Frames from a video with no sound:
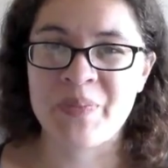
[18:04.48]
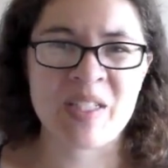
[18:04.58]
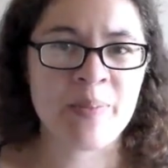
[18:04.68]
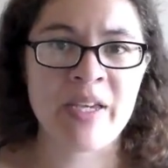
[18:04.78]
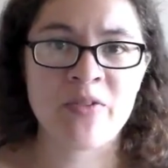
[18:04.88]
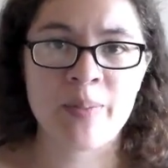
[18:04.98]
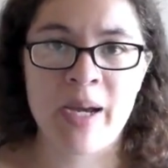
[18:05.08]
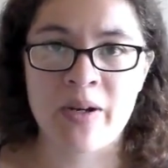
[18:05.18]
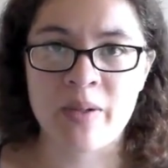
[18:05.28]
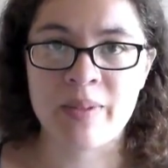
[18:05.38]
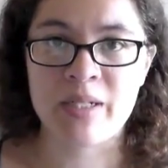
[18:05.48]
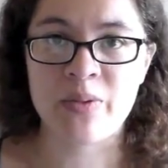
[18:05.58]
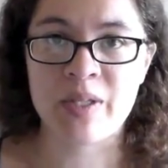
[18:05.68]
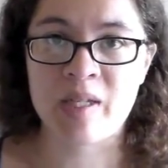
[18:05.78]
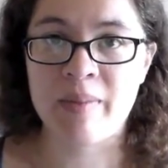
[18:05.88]
it's paid for pattern, but I
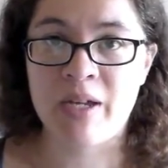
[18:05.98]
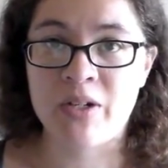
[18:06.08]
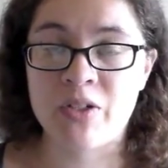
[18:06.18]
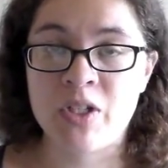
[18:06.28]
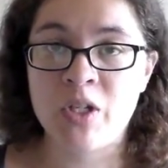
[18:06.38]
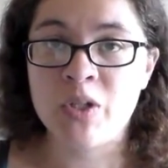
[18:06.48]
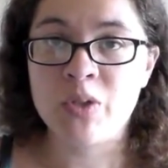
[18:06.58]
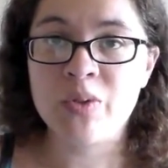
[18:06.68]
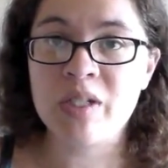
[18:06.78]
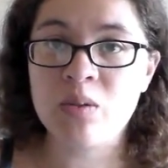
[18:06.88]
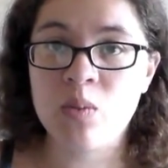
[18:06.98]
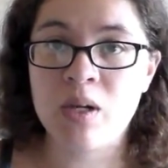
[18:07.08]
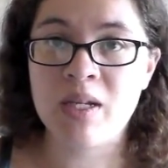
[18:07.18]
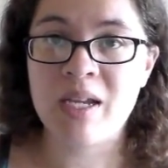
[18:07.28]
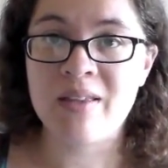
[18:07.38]
don't think it matters. You knit
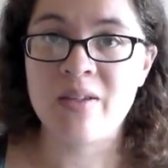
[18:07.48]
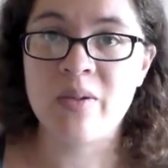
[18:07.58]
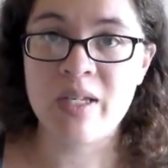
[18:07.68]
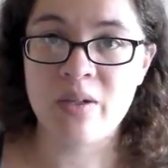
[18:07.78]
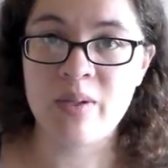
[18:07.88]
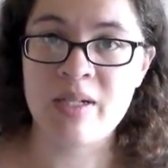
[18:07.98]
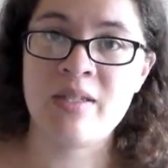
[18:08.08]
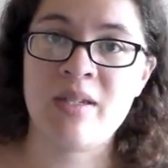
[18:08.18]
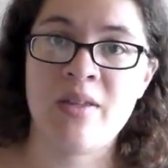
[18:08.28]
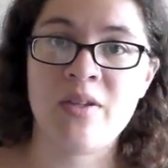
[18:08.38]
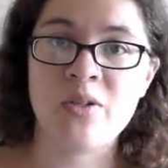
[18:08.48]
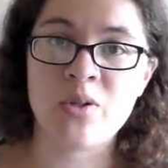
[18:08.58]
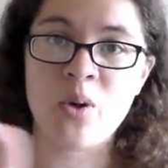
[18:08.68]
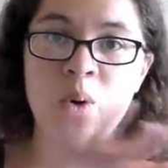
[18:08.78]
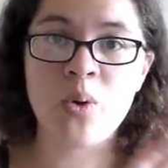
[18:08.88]
1 and then you increase, and then you do
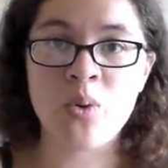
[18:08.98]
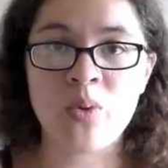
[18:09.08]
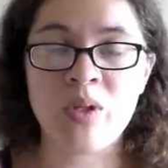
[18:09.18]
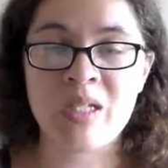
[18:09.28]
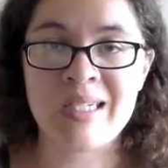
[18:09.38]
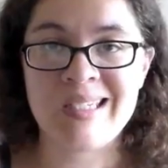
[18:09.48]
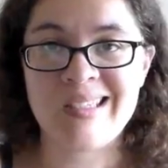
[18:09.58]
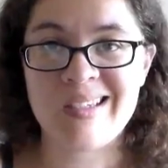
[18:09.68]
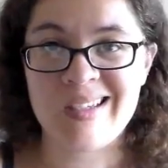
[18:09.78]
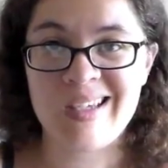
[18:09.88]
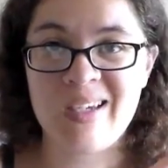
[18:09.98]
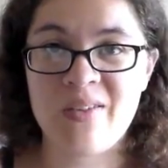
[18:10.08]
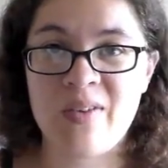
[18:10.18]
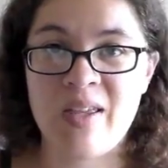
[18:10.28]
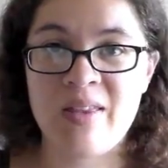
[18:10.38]
the whole
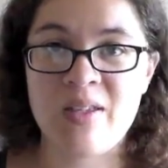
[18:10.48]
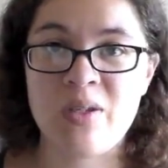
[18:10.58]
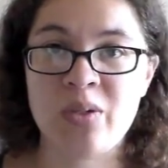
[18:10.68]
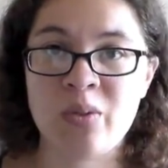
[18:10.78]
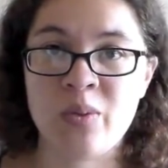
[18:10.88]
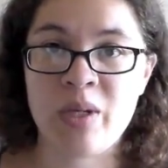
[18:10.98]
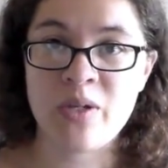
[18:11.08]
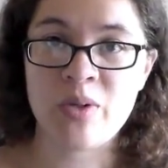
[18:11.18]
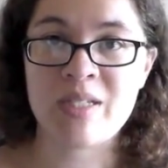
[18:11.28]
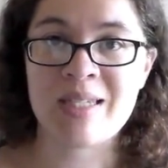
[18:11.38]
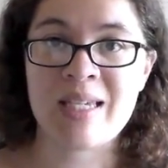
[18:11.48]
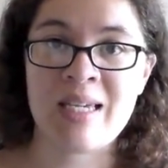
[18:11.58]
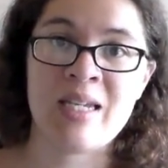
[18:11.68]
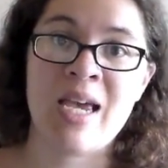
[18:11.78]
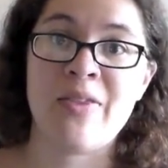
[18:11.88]
sleeve, and then you increase
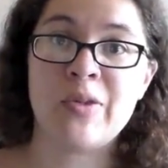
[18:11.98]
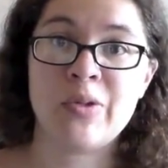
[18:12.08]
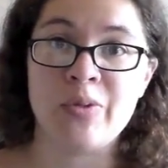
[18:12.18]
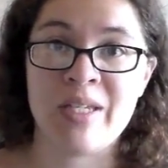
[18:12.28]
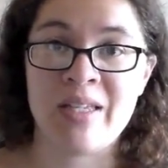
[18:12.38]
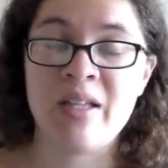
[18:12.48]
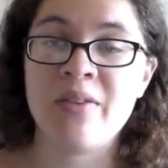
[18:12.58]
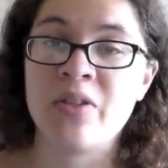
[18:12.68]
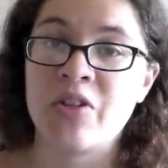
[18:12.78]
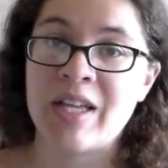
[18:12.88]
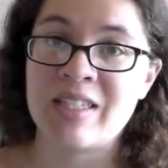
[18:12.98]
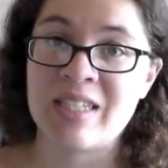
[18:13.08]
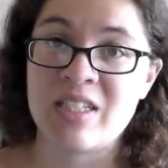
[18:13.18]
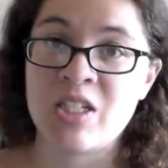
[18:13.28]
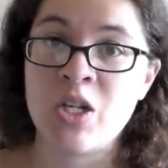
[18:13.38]
again, and then you knit the last
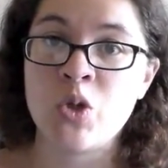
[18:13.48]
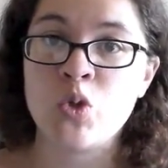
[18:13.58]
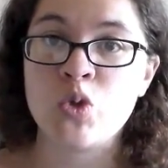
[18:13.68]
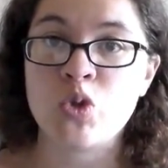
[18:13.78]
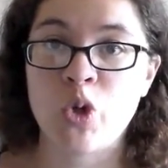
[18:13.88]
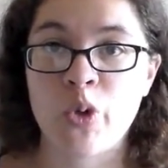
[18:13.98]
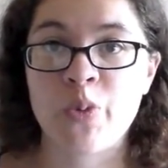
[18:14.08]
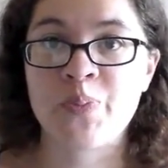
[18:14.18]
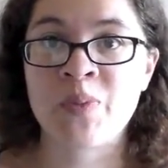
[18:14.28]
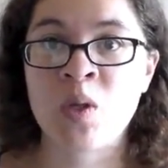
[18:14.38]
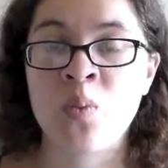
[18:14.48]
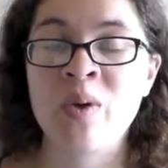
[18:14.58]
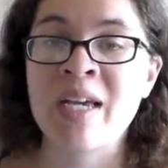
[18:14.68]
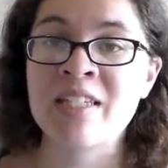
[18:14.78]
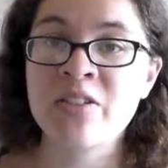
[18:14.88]
stitch. So
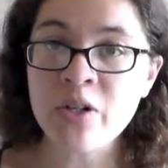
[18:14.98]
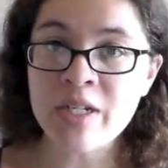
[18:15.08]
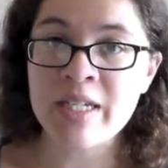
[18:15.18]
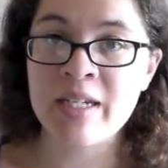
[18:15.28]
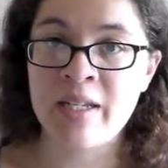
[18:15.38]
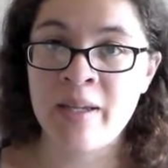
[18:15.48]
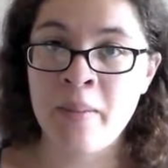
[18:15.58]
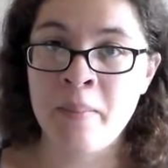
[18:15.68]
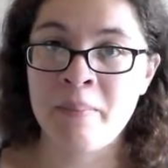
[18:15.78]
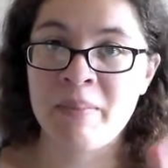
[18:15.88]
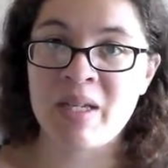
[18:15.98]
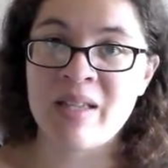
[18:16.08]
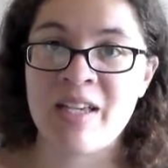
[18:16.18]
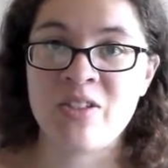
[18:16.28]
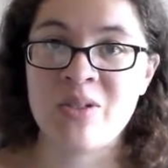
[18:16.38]
when I started, my
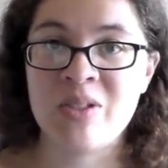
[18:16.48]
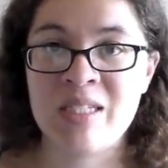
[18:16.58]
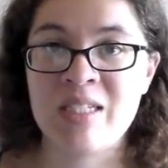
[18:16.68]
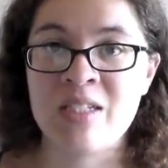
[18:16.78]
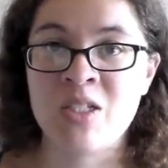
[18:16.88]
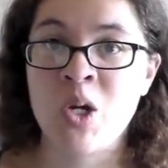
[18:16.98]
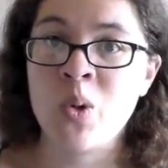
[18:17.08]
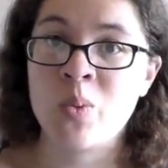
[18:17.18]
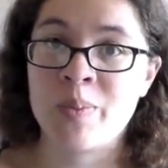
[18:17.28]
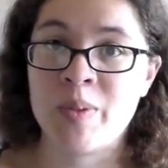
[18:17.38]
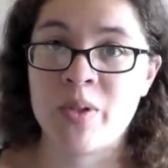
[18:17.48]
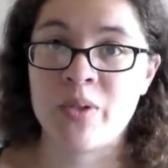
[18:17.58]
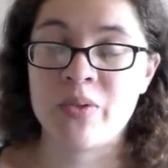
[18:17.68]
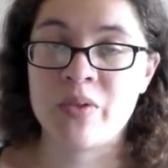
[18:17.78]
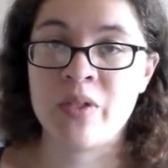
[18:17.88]
last 2 stitches were
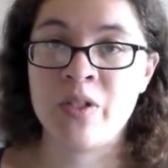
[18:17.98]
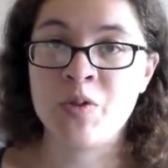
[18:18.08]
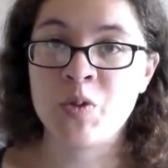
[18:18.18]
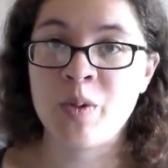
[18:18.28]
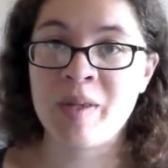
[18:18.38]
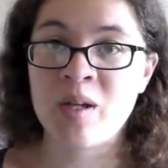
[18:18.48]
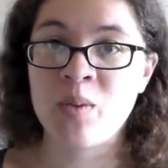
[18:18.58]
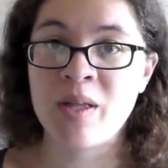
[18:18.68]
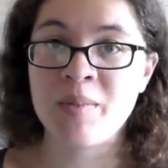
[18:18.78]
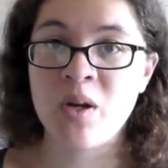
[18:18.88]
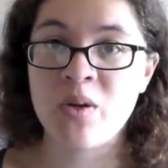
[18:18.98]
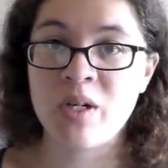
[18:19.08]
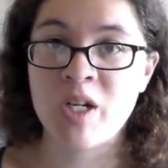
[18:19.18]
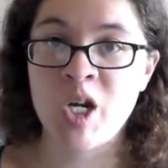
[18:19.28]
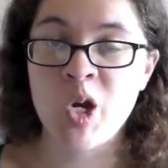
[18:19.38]
purls. So I'm like, well, I'm not
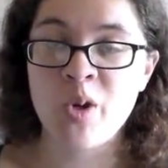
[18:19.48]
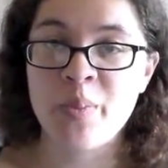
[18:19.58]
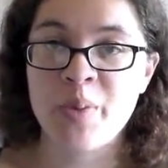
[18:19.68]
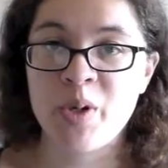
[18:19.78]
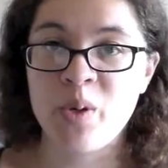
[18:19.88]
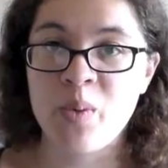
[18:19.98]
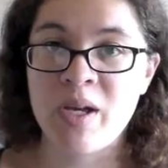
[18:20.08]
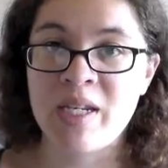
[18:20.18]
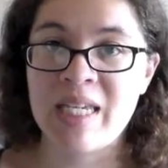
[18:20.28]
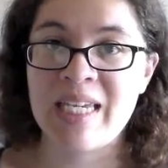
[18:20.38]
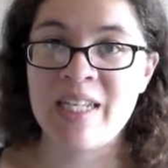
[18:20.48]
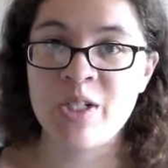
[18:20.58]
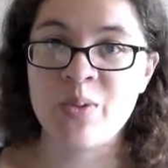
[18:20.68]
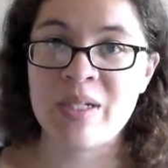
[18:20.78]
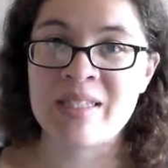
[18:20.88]
gonna purl 1,
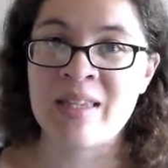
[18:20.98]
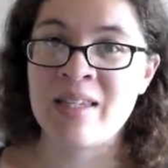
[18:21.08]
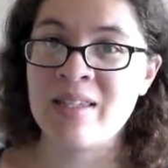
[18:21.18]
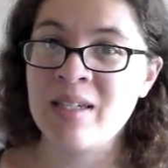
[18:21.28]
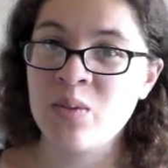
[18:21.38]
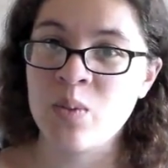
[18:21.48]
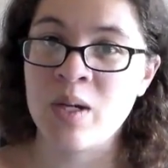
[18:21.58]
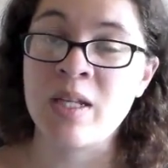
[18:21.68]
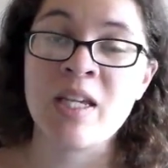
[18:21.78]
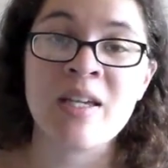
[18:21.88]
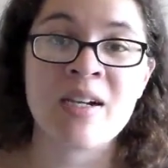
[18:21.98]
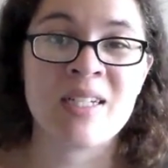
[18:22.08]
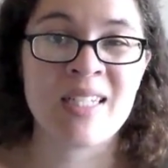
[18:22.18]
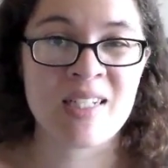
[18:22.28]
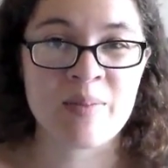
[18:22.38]
increase, and then knit 1,
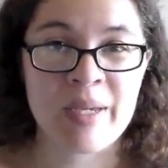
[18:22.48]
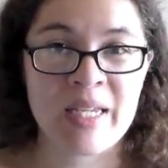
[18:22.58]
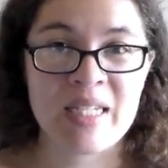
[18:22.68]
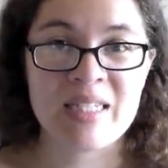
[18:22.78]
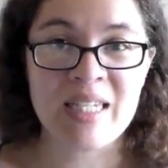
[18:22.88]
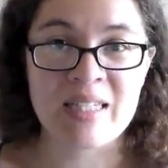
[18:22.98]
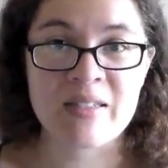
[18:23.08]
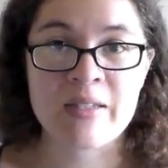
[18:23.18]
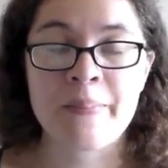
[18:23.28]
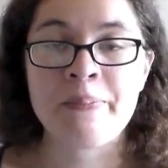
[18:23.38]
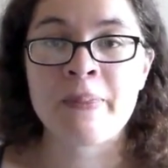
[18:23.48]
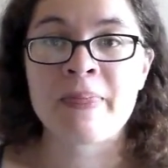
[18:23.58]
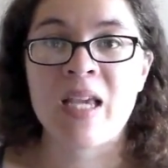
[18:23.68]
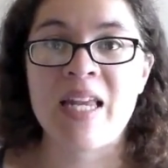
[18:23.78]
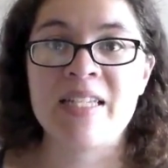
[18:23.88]
because that doesn't make any sense.
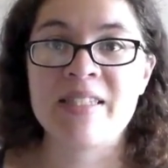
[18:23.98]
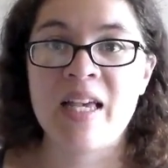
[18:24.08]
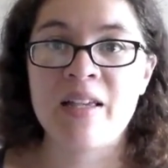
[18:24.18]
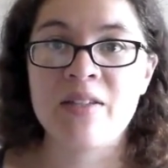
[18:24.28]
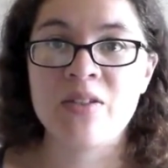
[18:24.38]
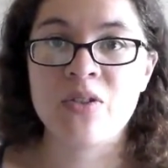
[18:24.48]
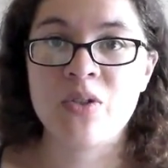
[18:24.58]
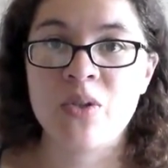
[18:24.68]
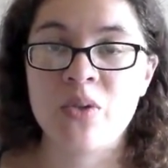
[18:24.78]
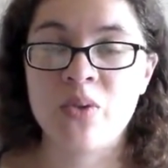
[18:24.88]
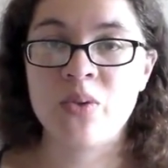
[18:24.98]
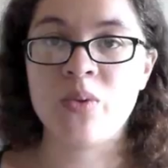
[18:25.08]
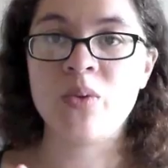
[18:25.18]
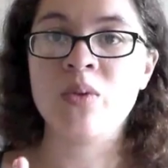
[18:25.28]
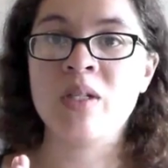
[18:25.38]
And it says
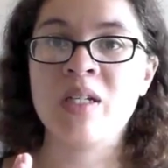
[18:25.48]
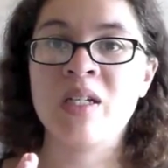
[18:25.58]
to